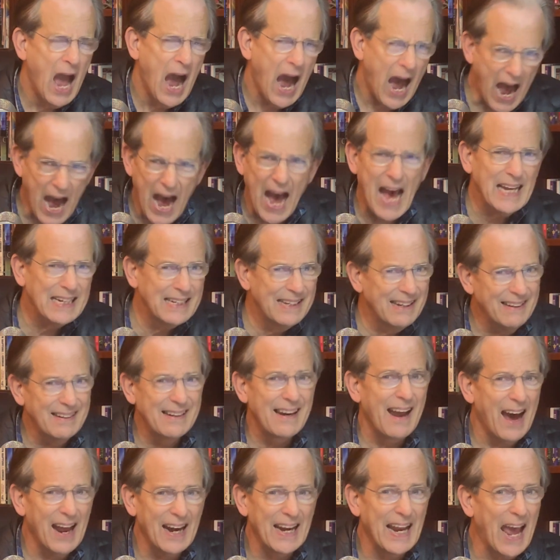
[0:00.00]
I did
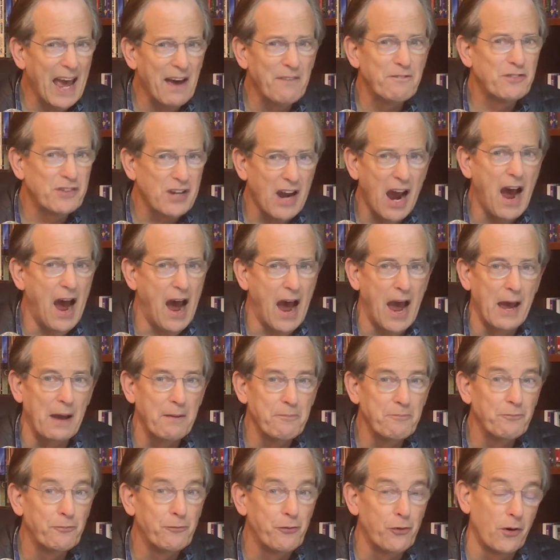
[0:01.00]
not have
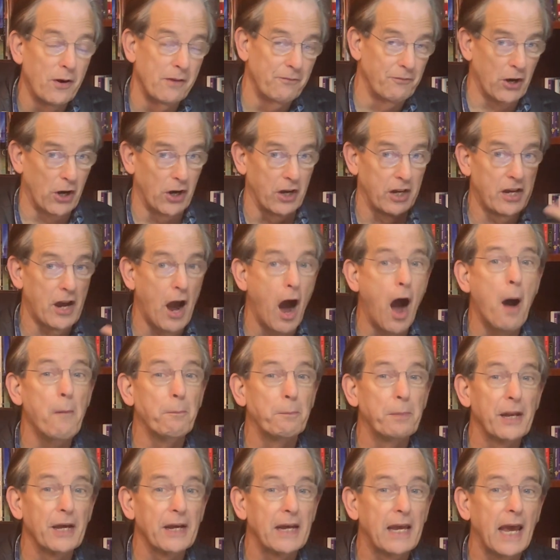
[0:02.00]
time for a very
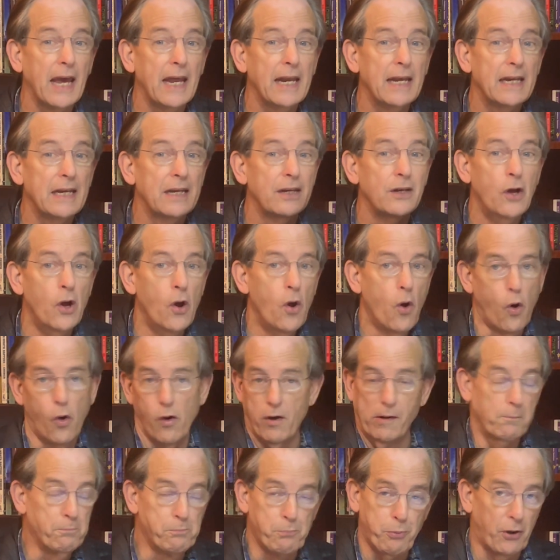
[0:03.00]
complicated or
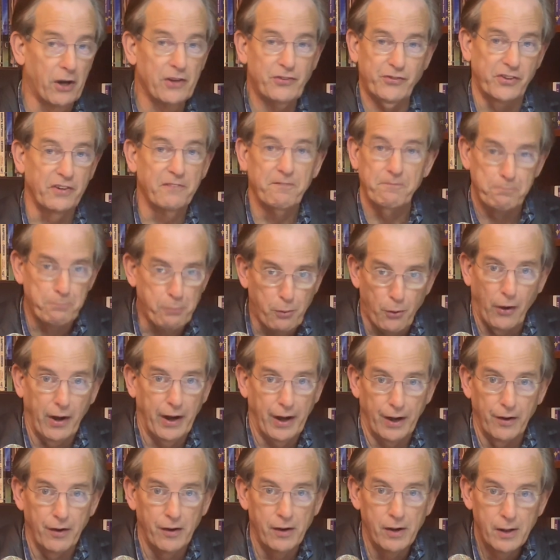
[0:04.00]
impressive
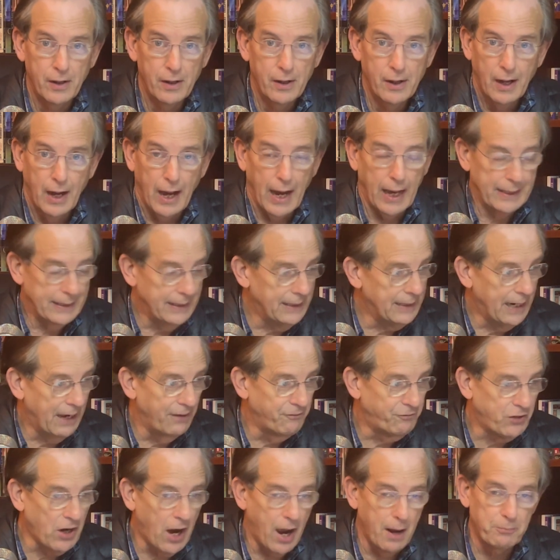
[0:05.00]
prayer. I didn't
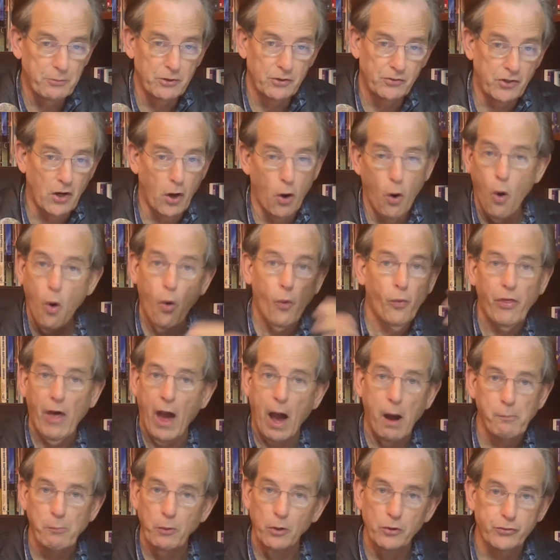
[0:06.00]
have time to say, Oh,
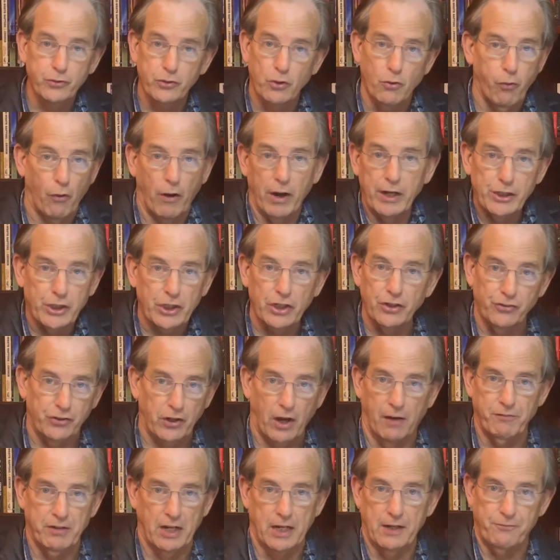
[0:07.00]
thou most gracious
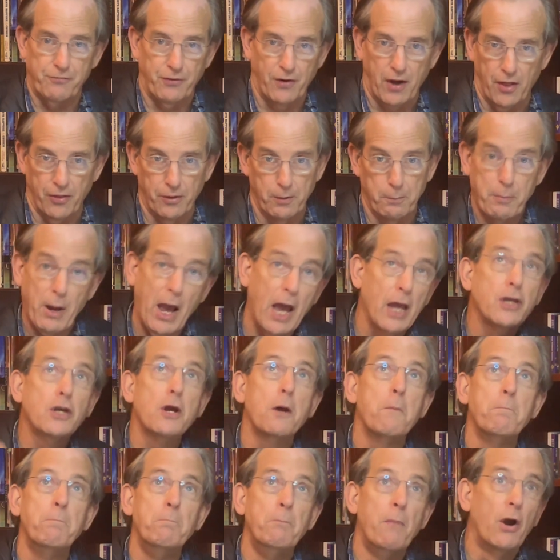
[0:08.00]
Heavenly Father, by your
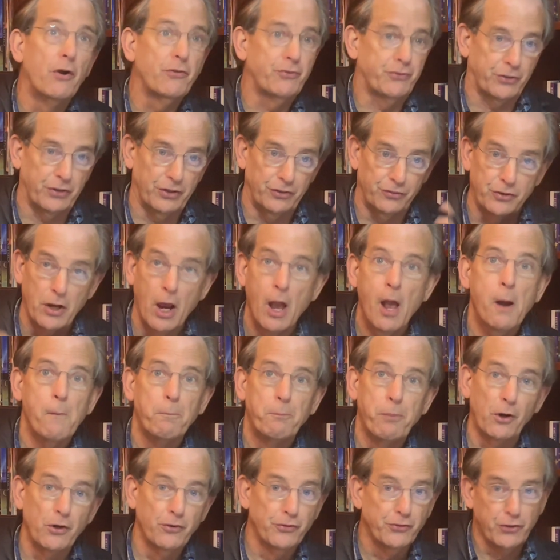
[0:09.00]
mercies,
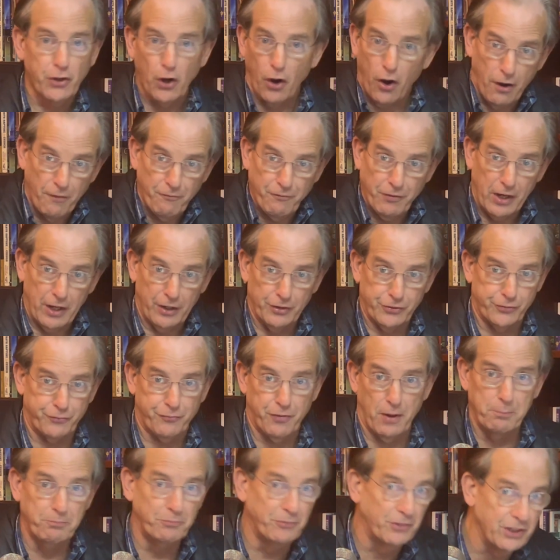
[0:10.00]
preserve us
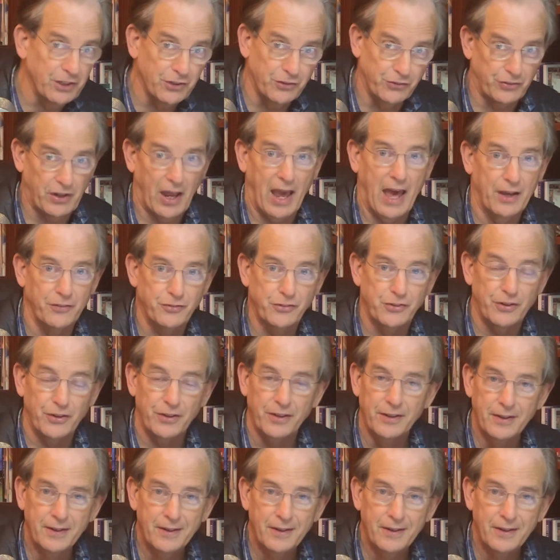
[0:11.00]
from disaster.